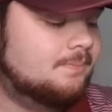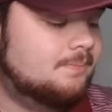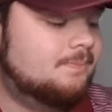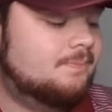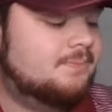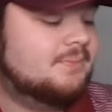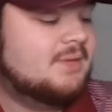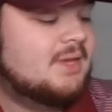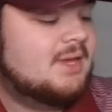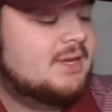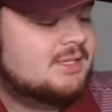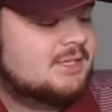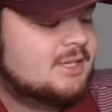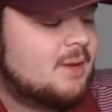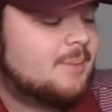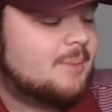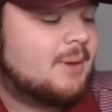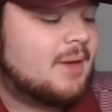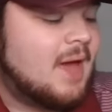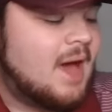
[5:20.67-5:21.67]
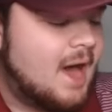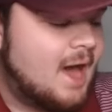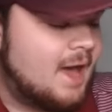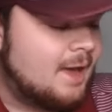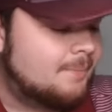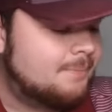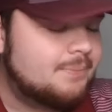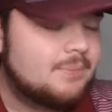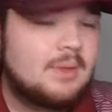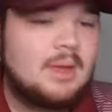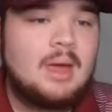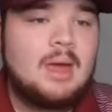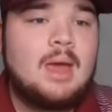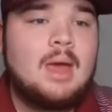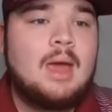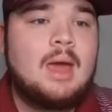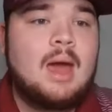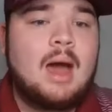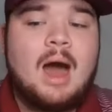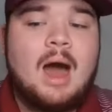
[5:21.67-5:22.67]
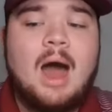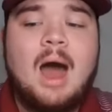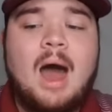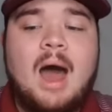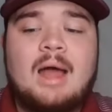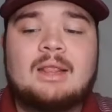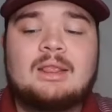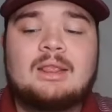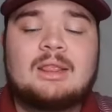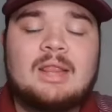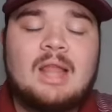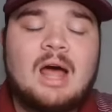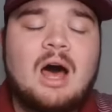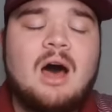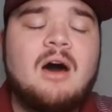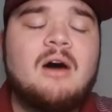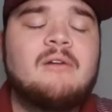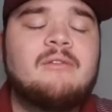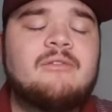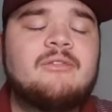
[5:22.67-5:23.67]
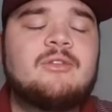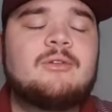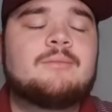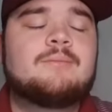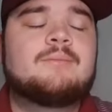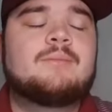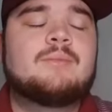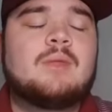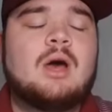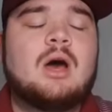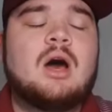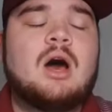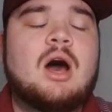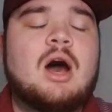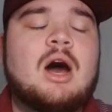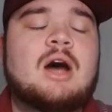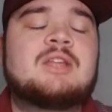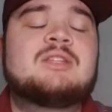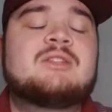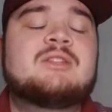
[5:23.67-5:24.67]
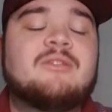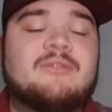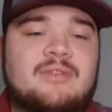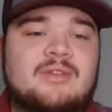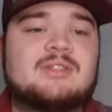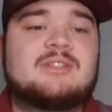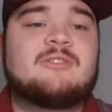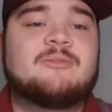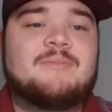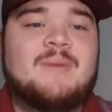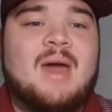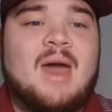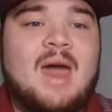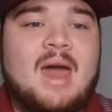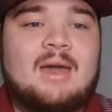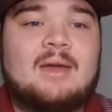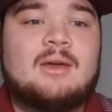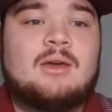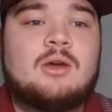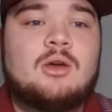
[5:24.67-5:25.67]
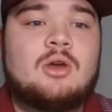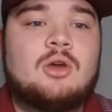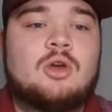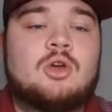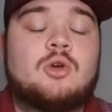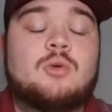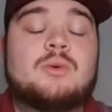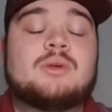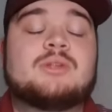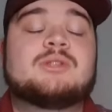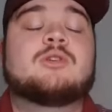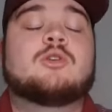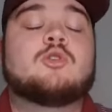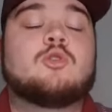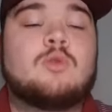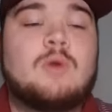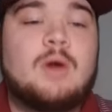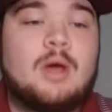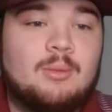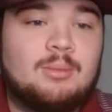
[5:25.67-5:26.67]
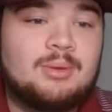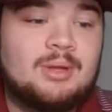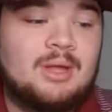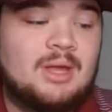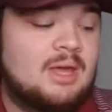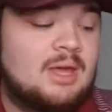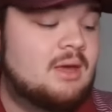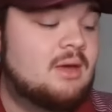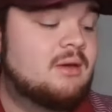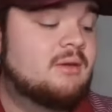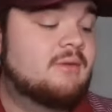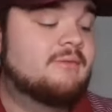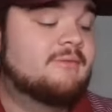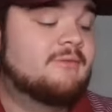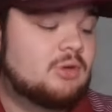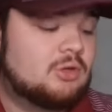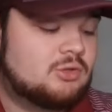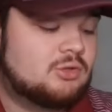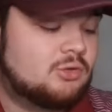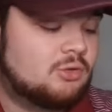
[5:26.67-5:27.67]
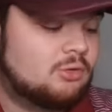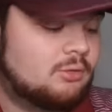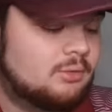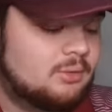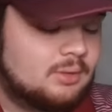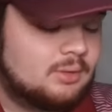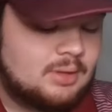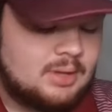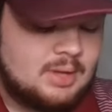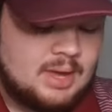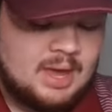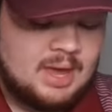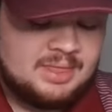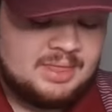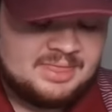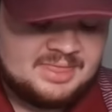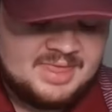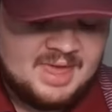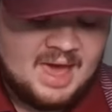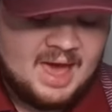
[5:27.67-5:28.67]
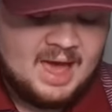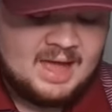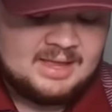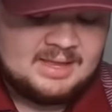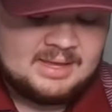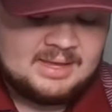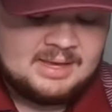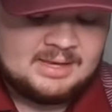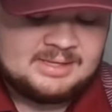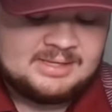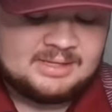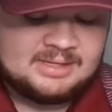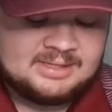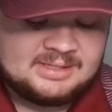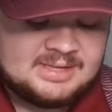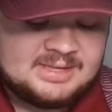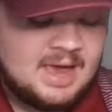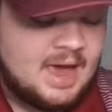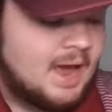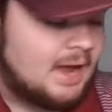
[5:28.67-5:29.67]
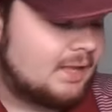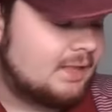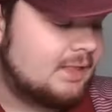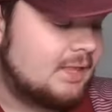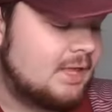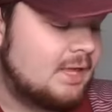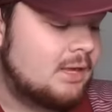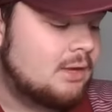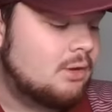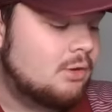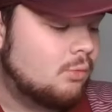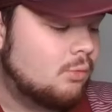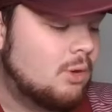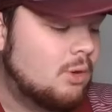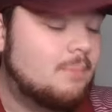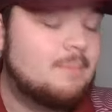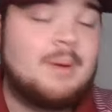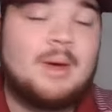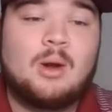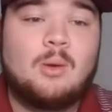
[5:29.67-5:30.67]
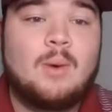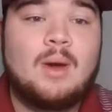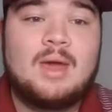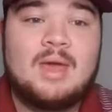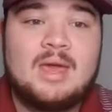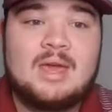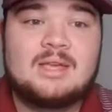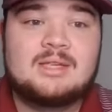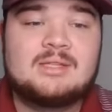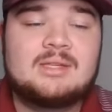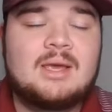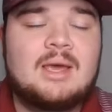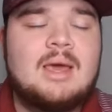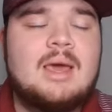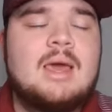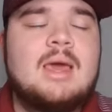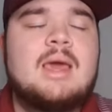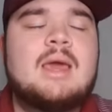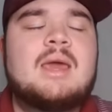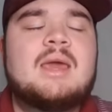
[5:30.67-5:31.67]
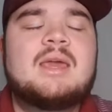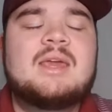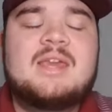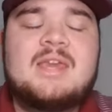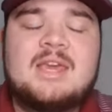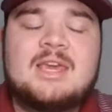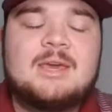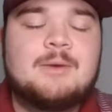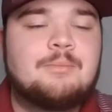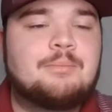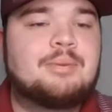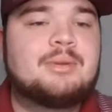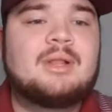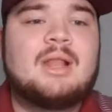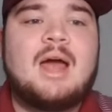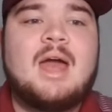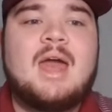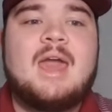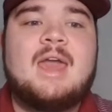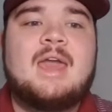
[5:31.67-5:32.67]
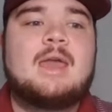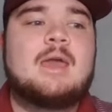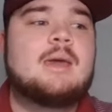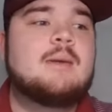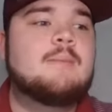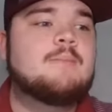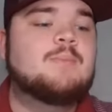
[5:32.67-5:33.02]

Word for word: he's the type of guy I, I love a defensive back who is incredibly versatile. And that is exactly what Petaway is. He can play